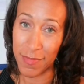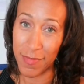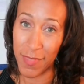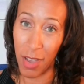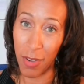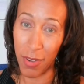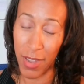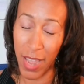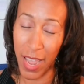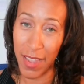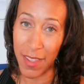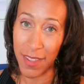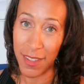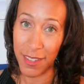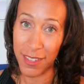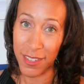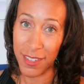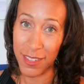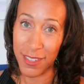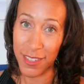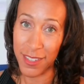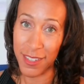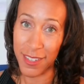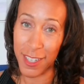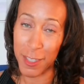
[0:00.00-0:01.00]
Okay?
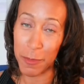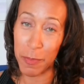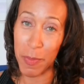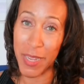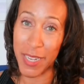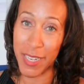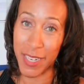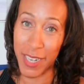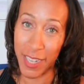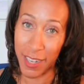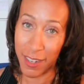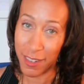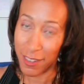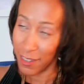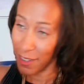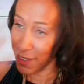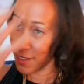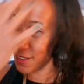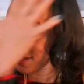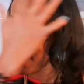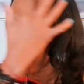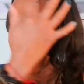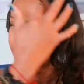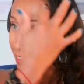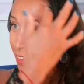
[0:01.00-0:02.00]
Let's be clear.
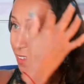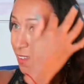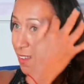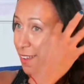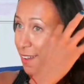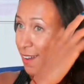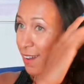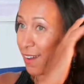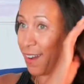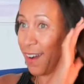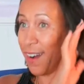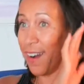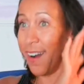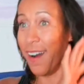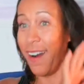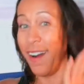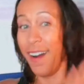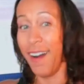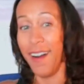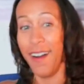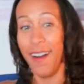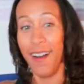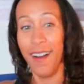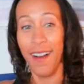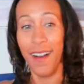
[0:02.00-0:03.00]

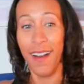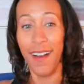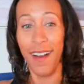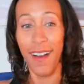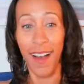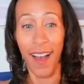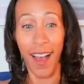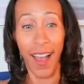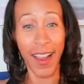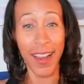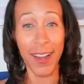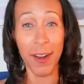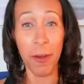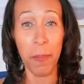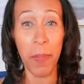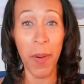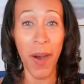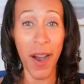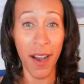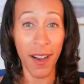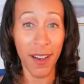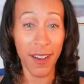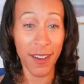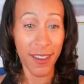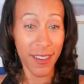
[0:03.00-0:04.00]
I ain't no
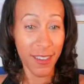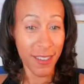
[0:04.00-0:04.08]
punk.